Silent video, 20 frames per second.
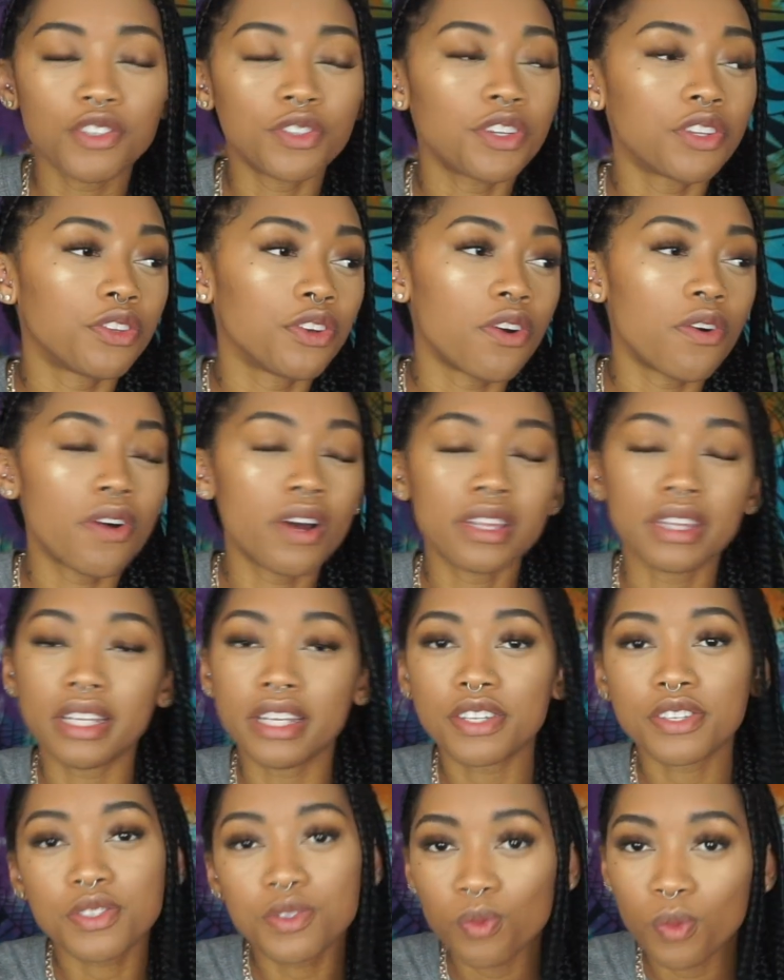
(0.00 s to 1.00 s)
you could throw on
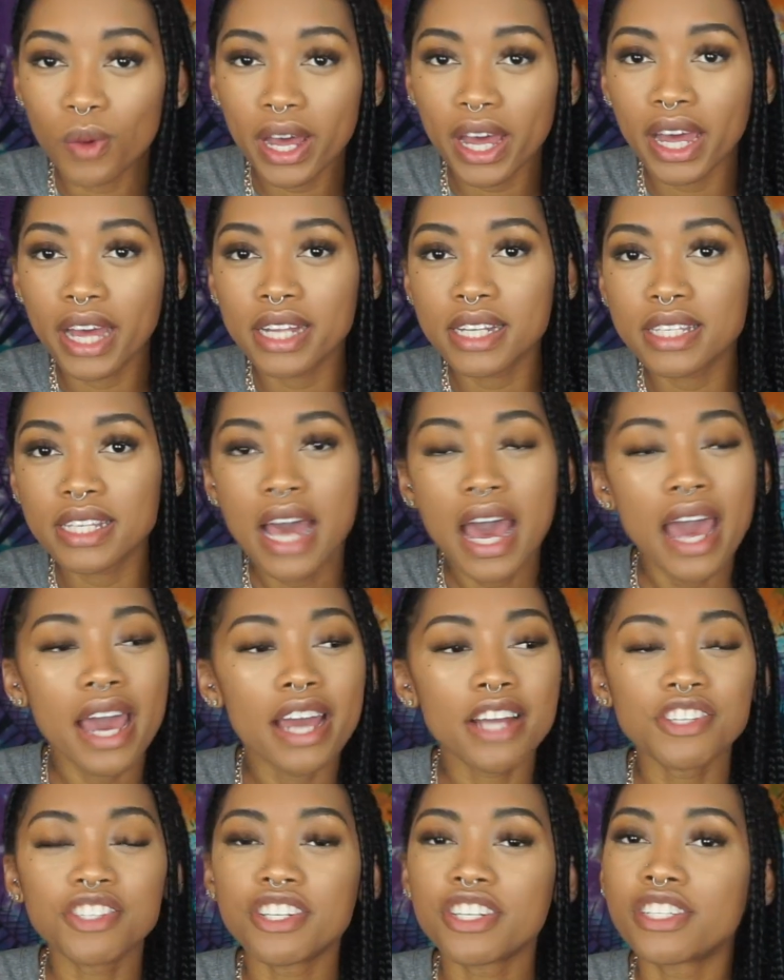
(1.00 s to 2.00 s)
these sweats
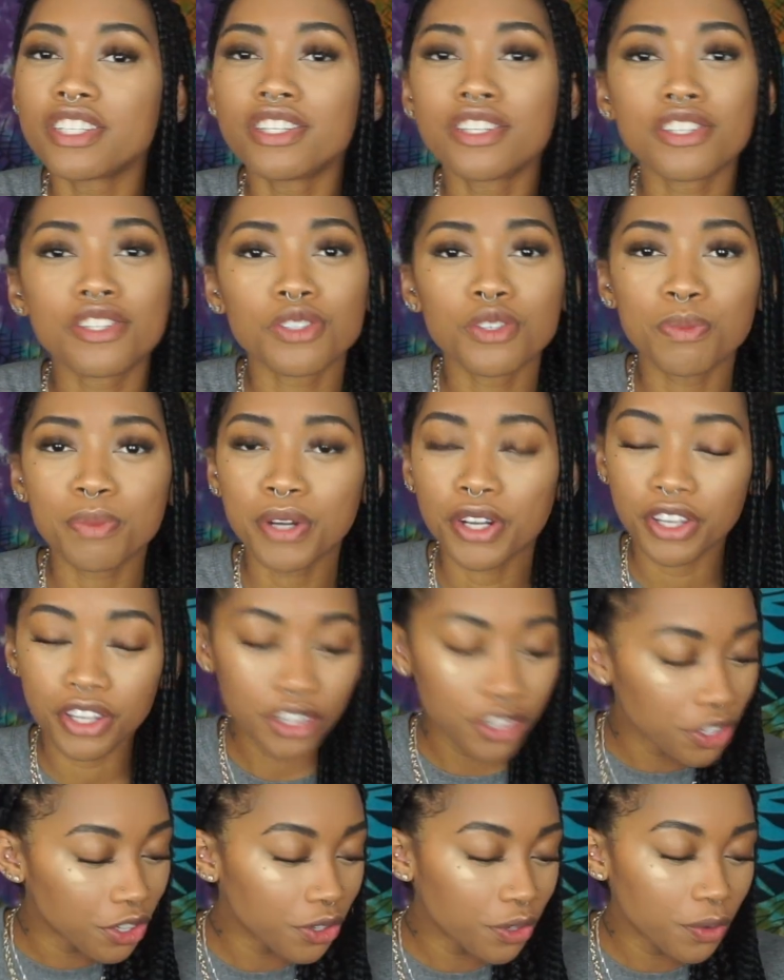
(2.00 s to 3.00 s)
and just look super
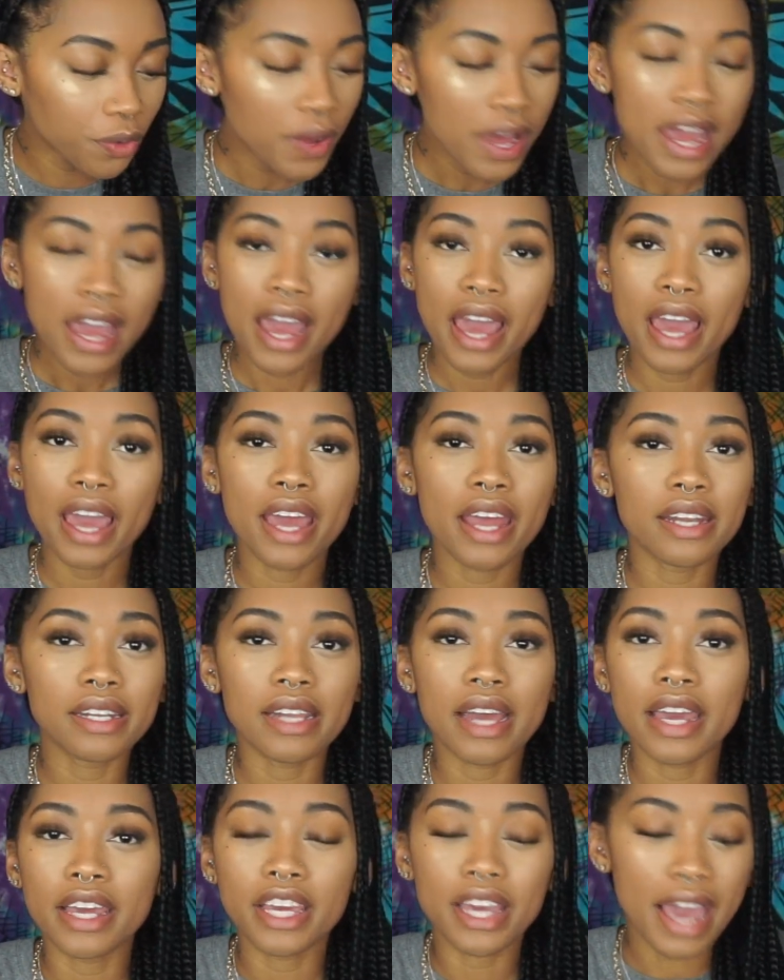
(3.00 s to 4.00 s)
cute and
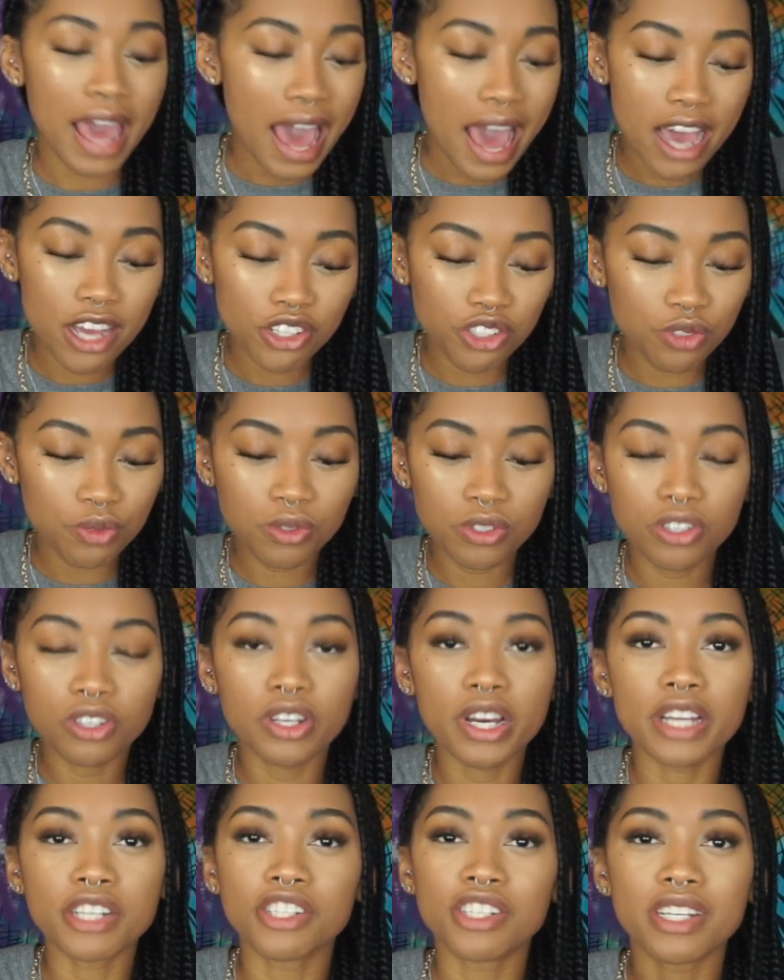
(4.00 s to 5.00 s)
like casual
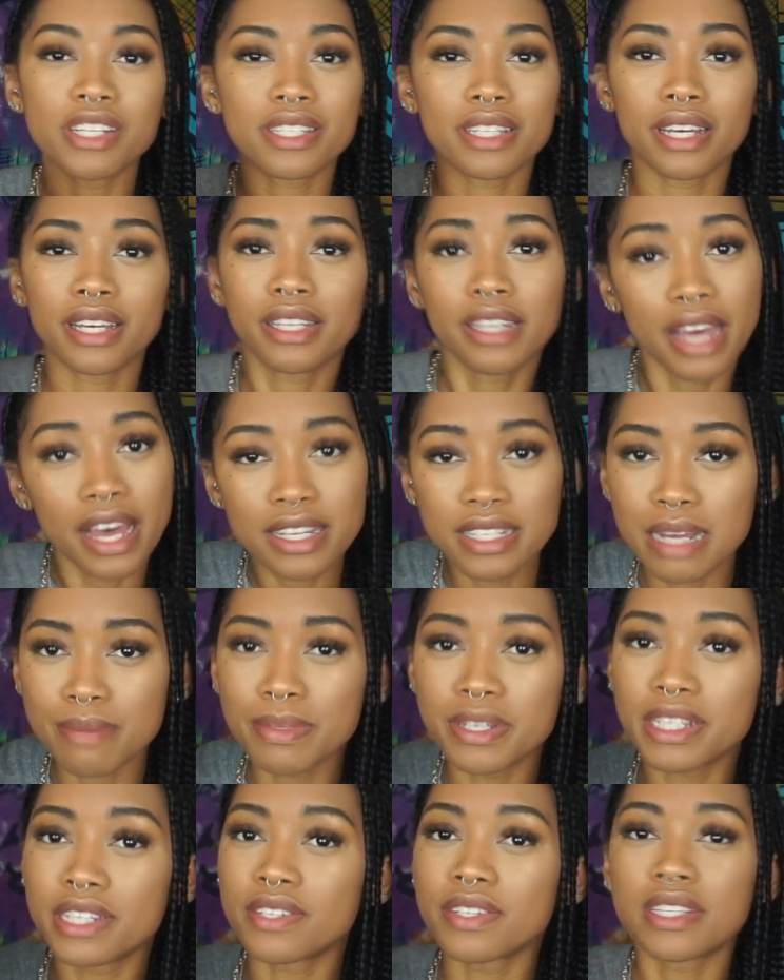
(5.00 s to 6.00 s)
and just like, yes, I'm
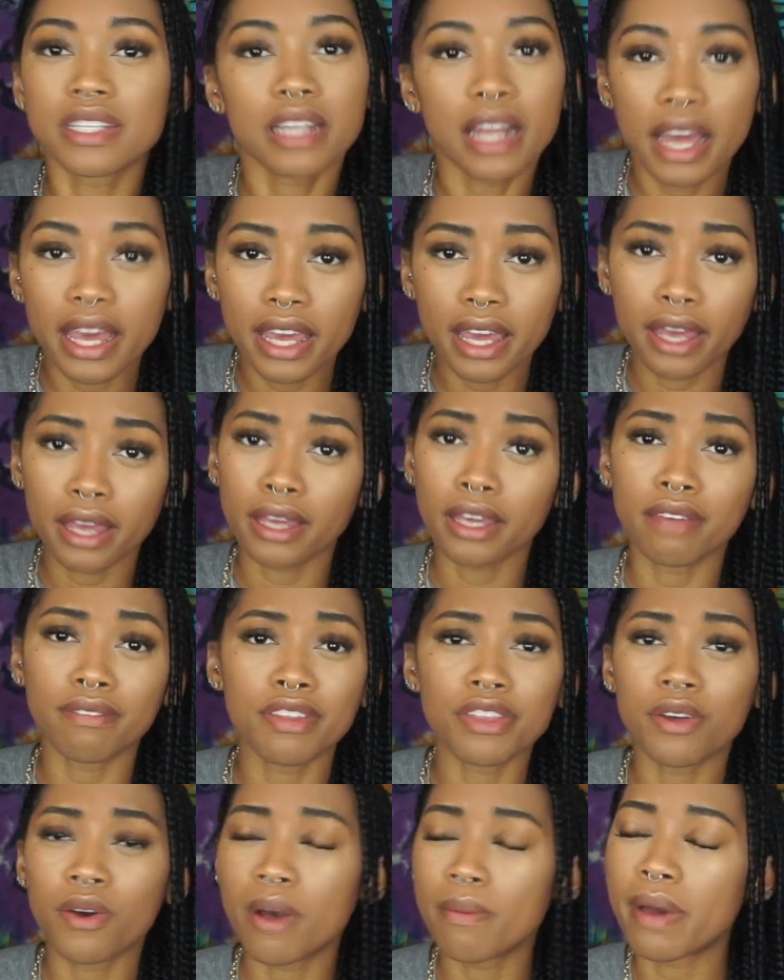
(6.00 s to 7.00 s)
still slaying
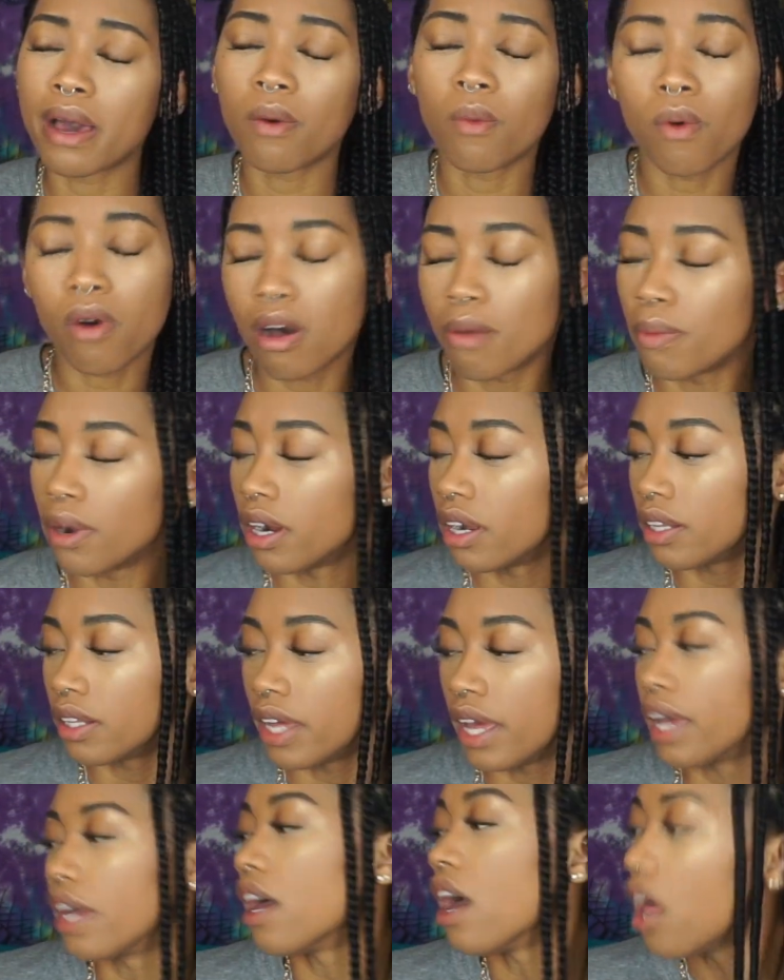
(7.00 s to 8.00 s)
even though I'm at Walmart,
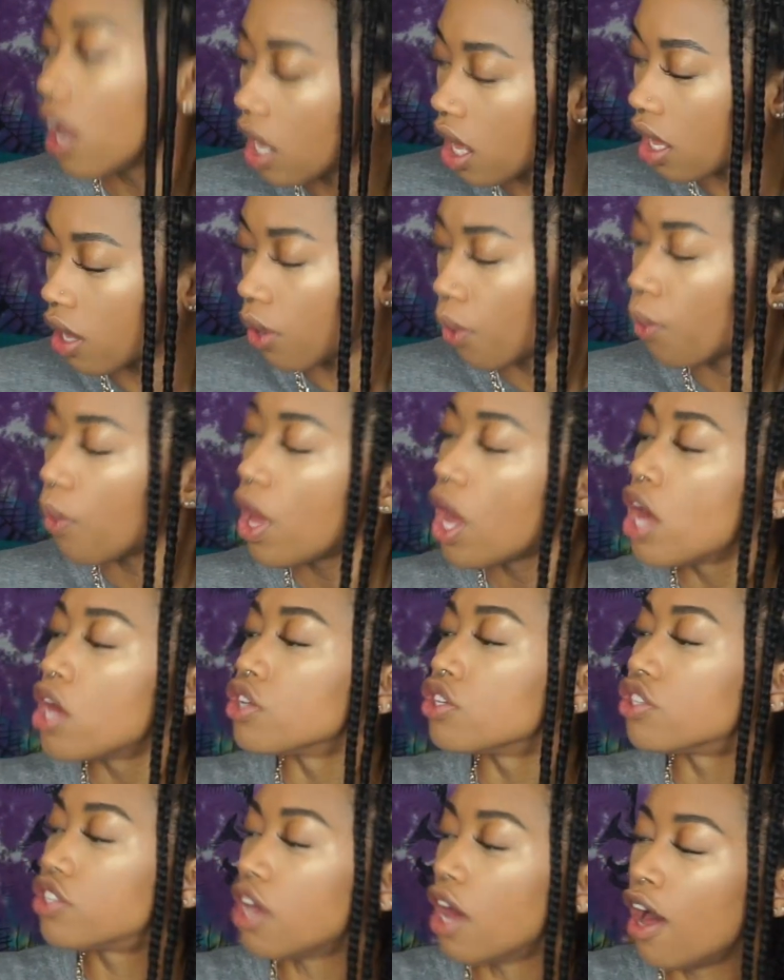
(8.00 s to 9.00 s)
like hello.
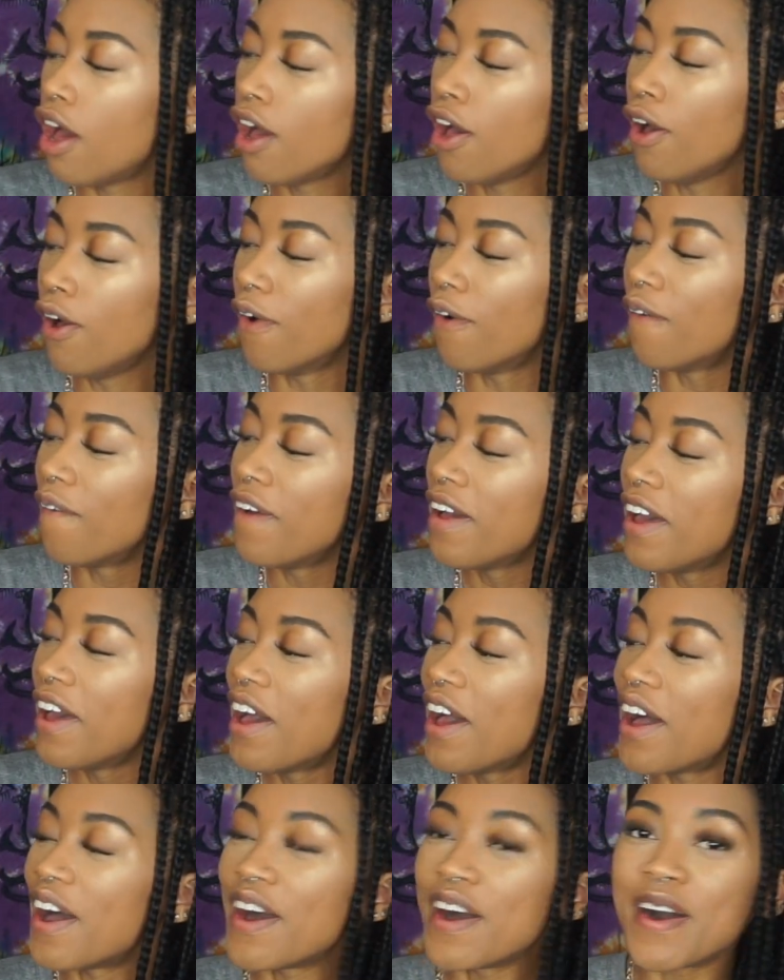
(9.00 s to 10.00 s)
So
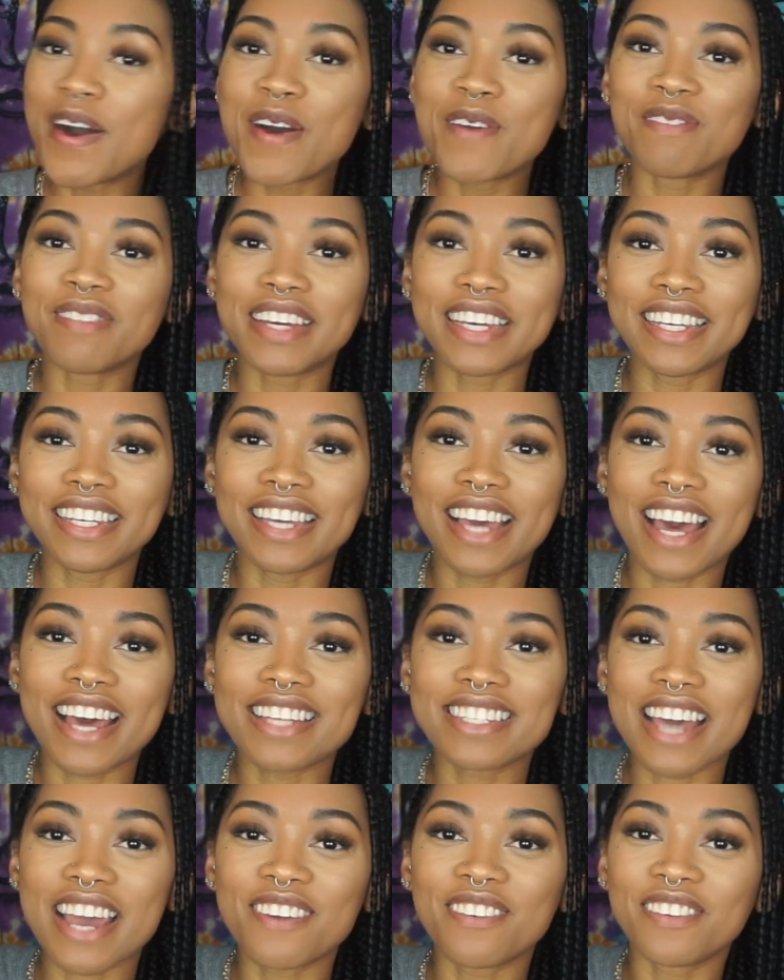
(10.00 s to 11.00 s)

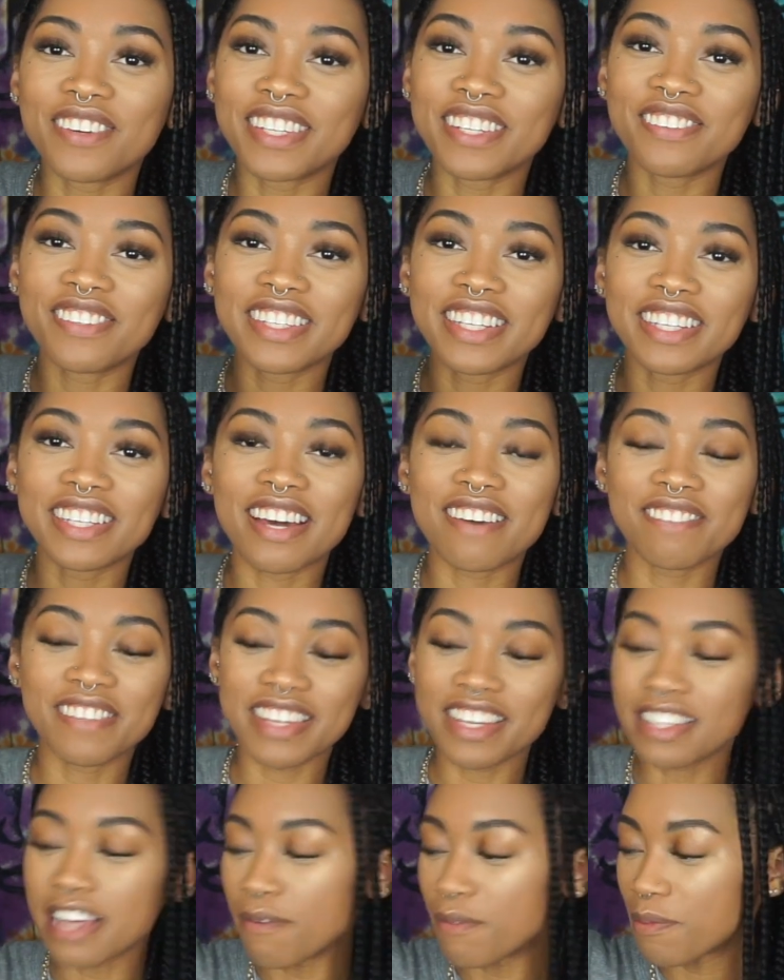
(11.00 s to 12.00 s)
yes, I really love
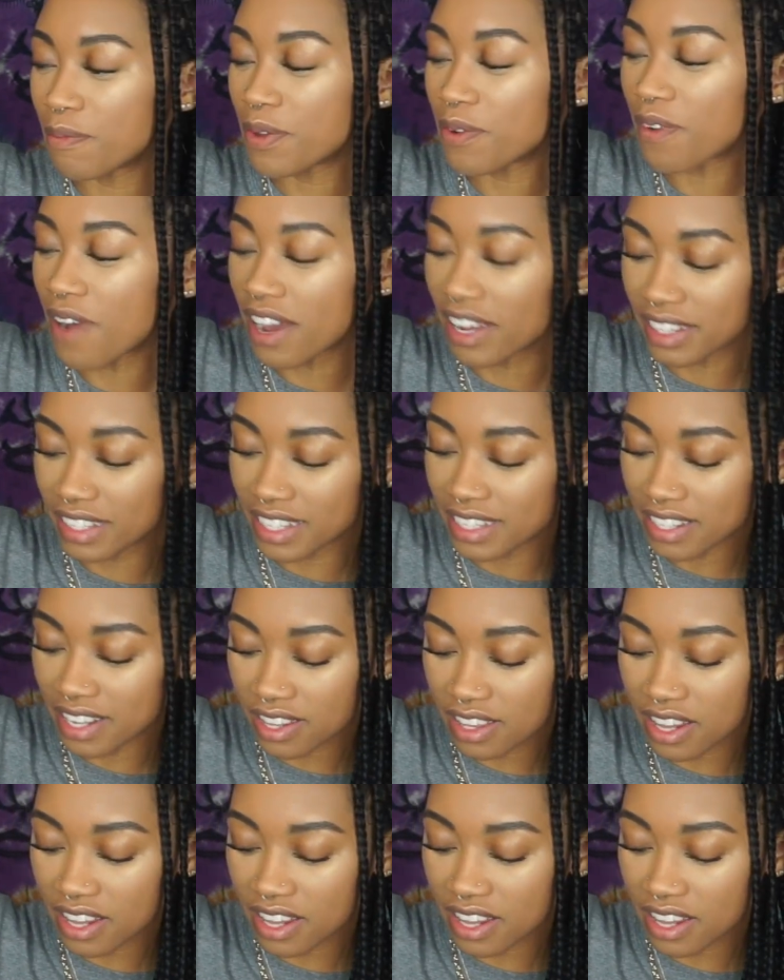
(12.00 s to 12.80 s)
these. I'm gonna be rocking these a